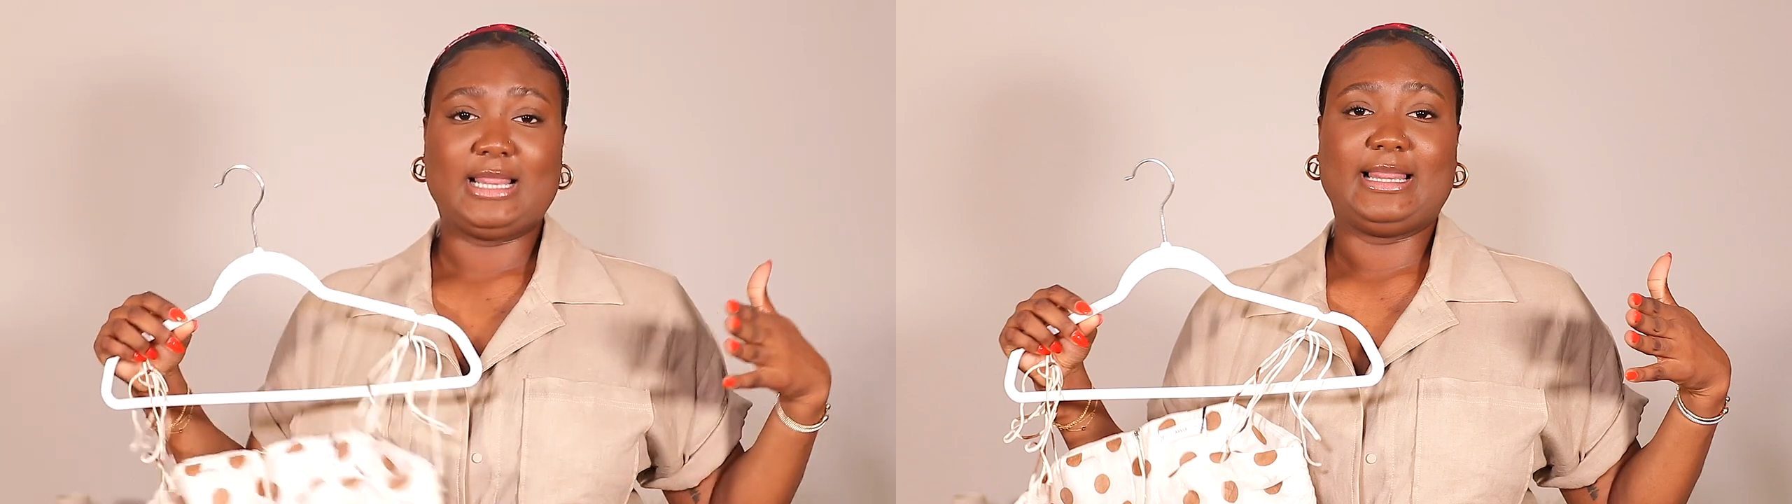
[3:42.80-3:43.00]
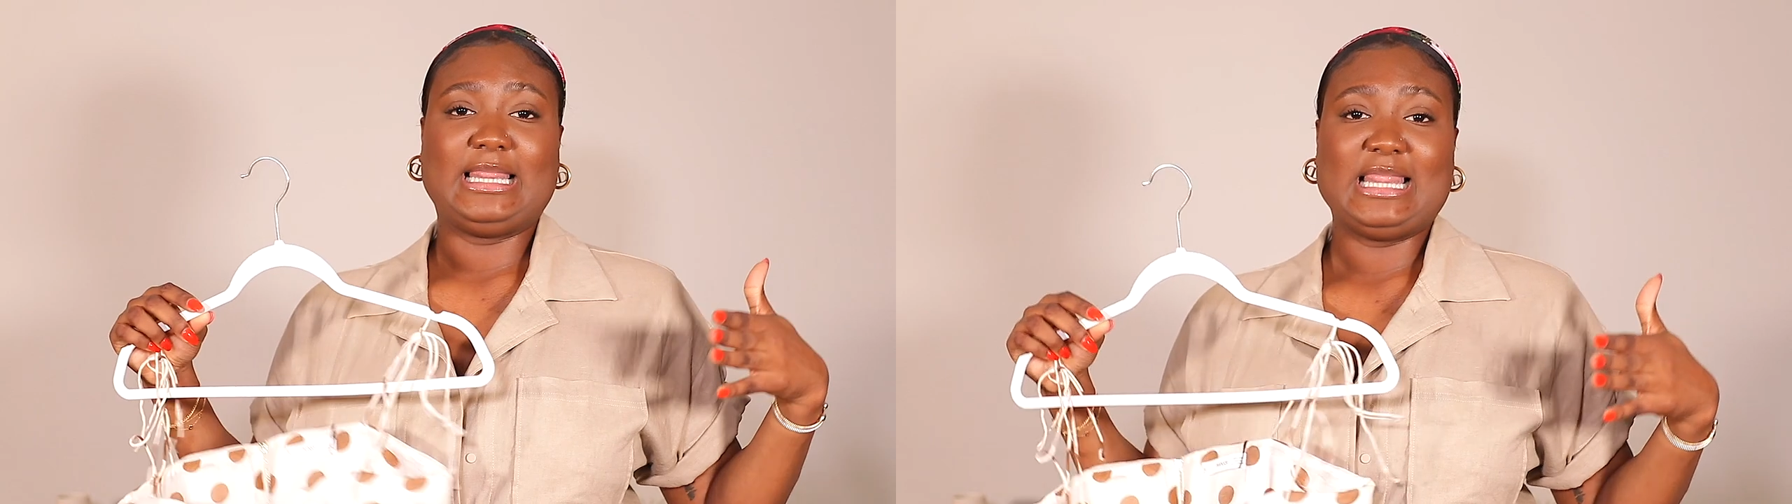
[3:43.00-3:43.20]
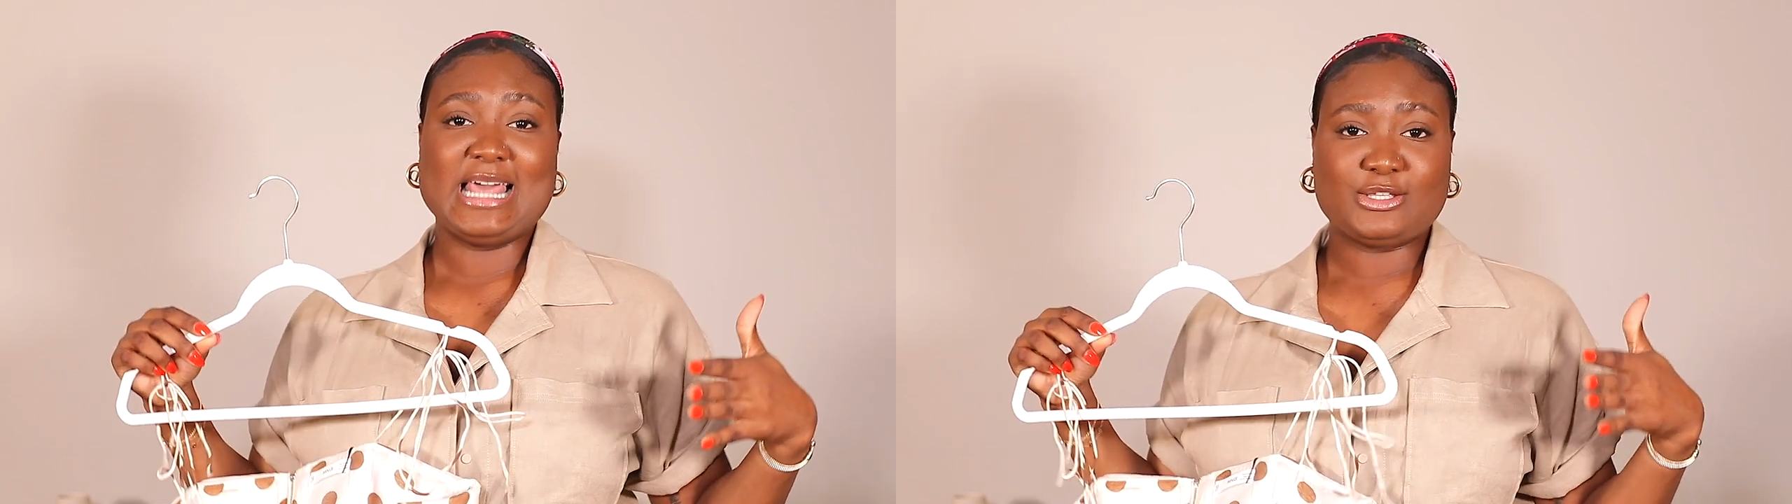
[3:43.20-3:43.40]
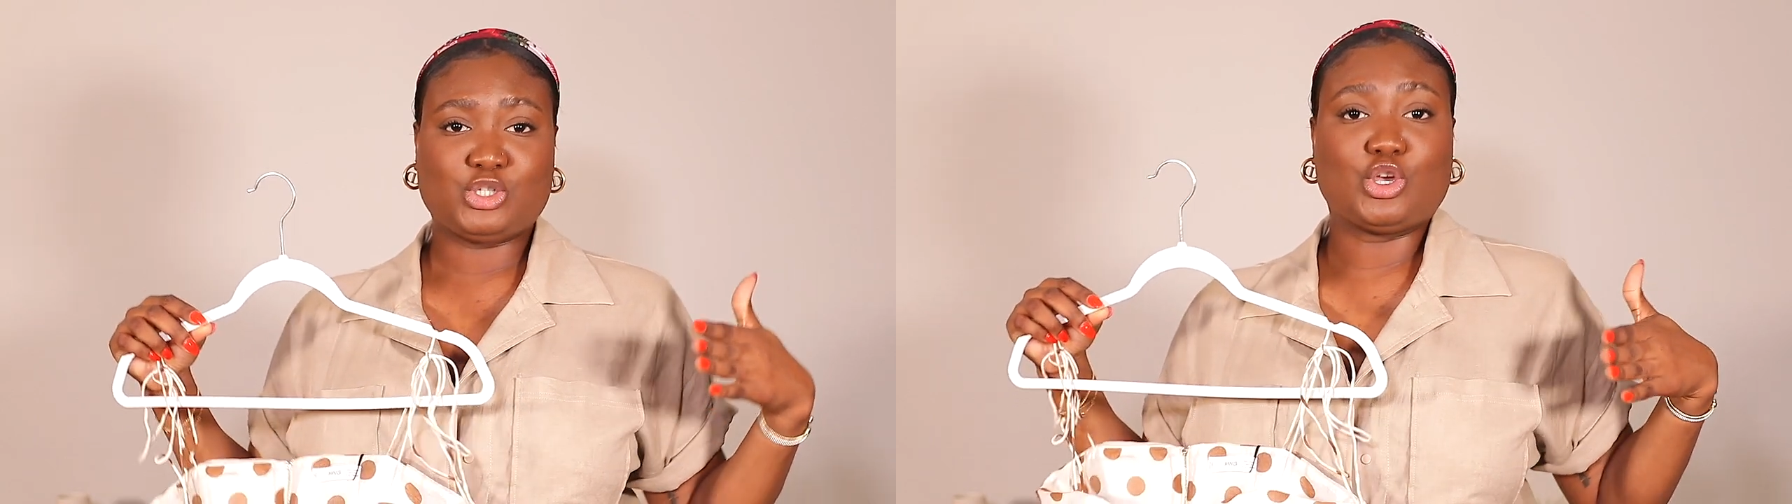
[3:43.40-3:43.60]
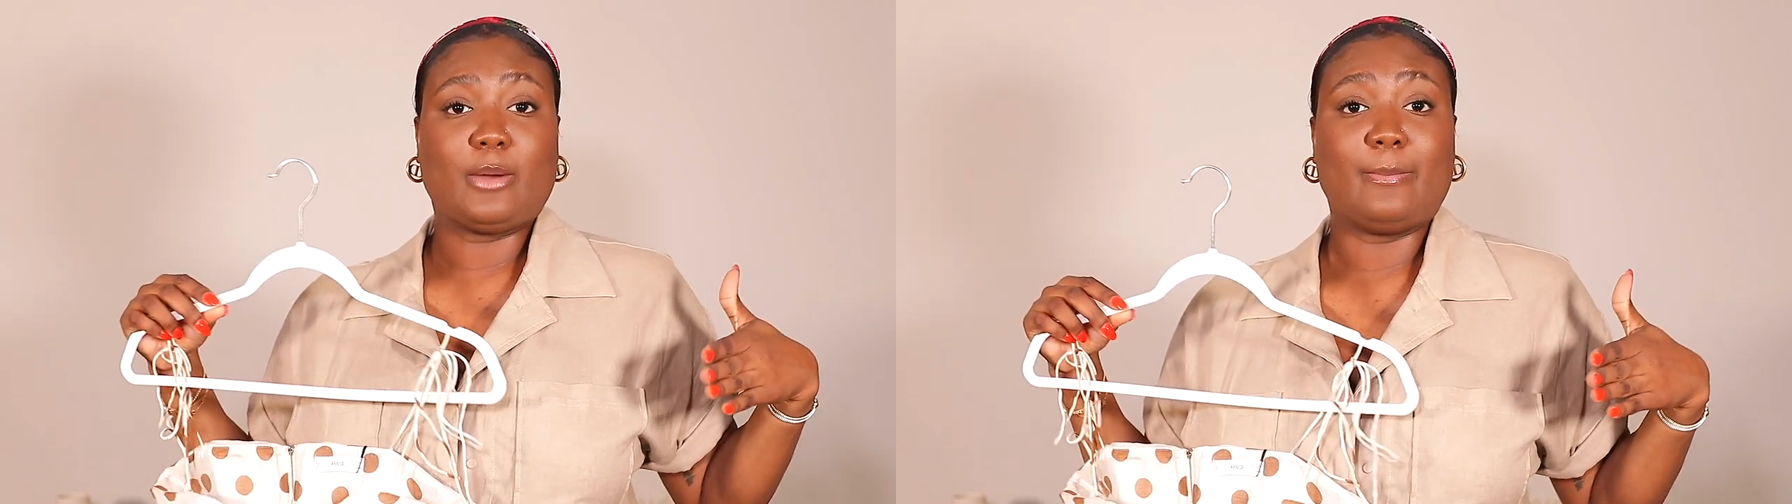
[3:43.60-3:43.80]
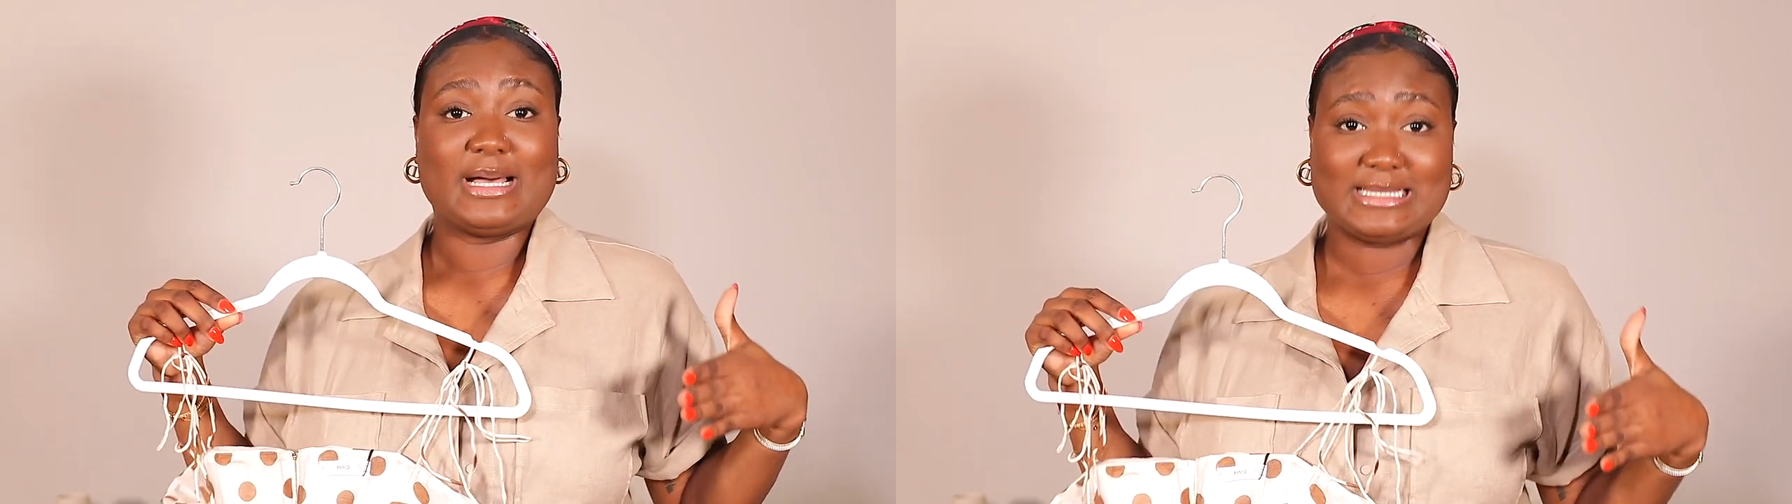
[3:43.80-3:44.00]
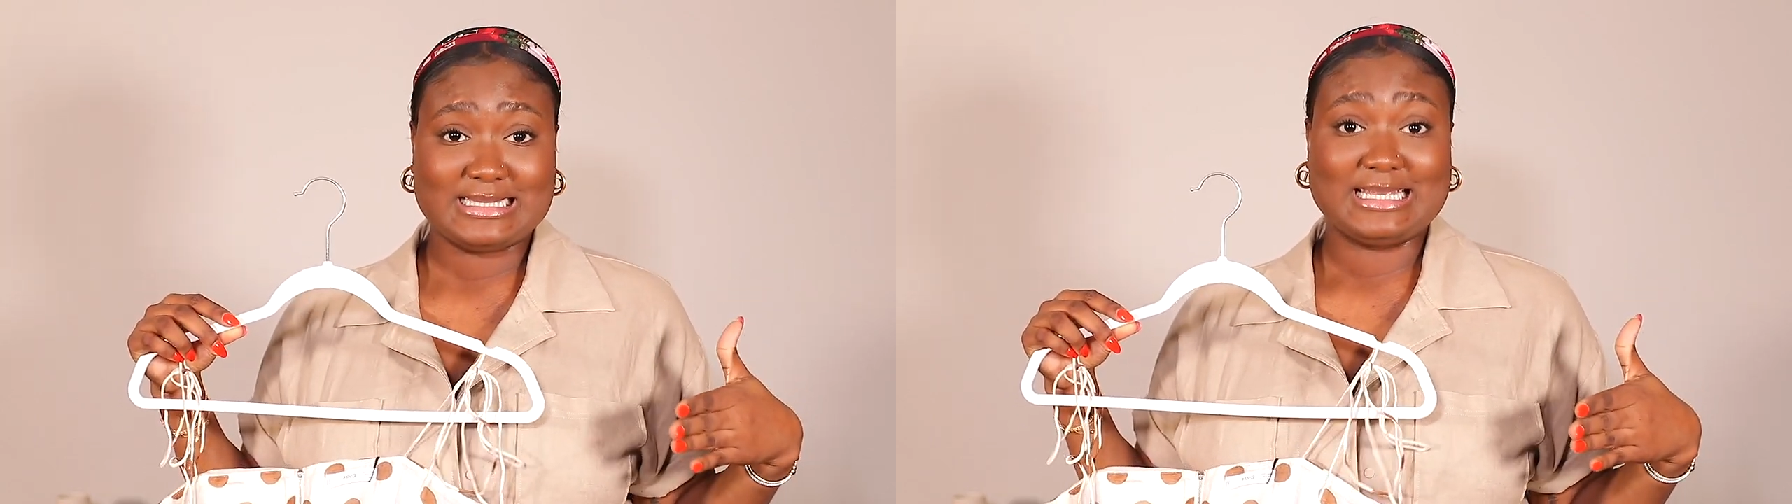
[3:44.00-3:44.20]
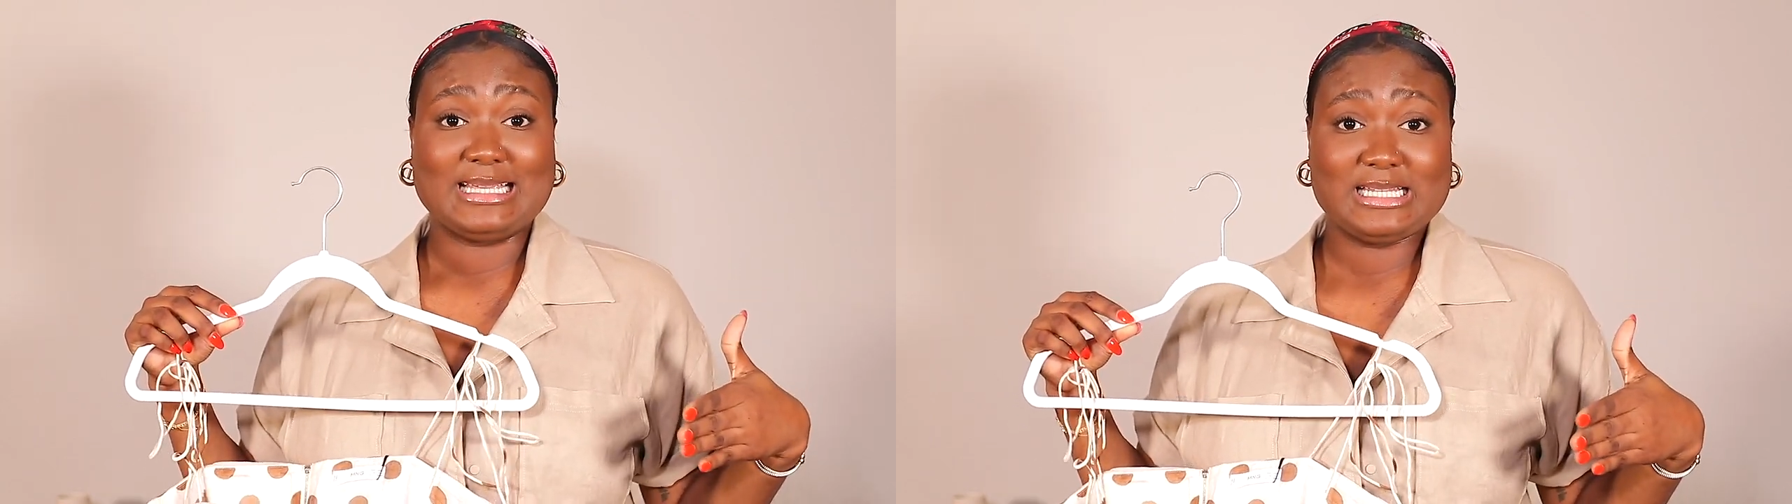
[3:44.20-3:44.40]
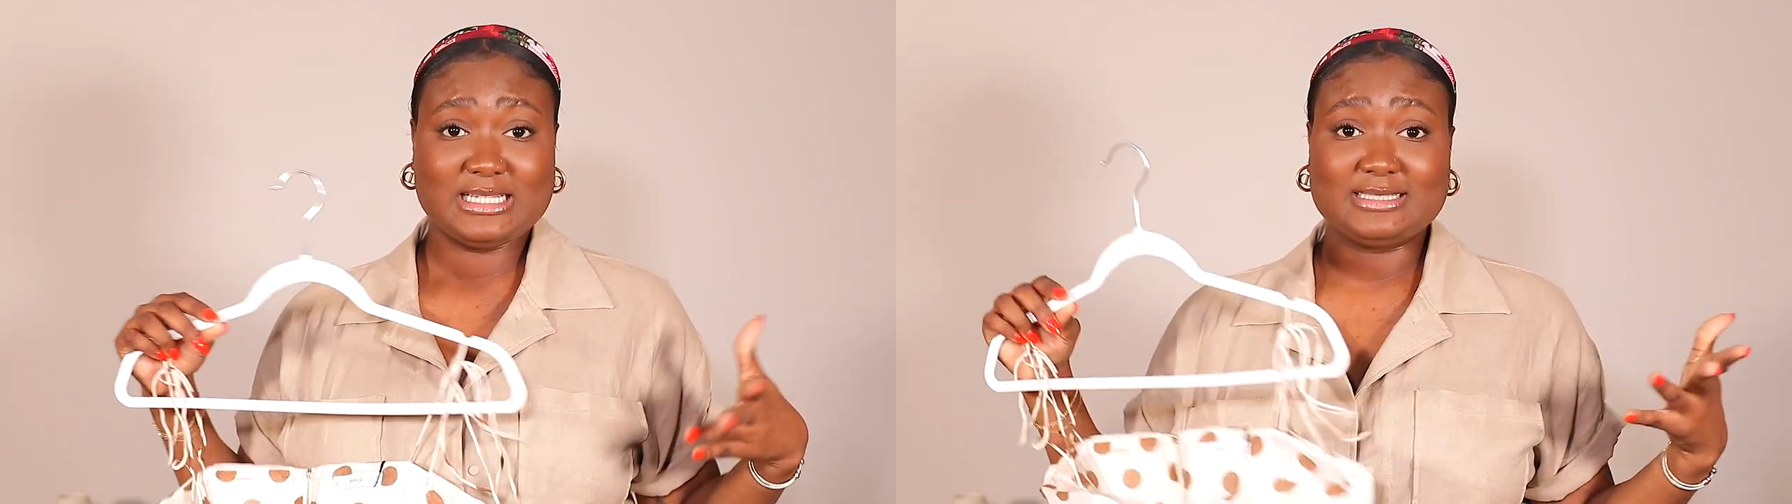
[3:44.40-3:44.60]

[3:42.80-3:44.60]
lesser busted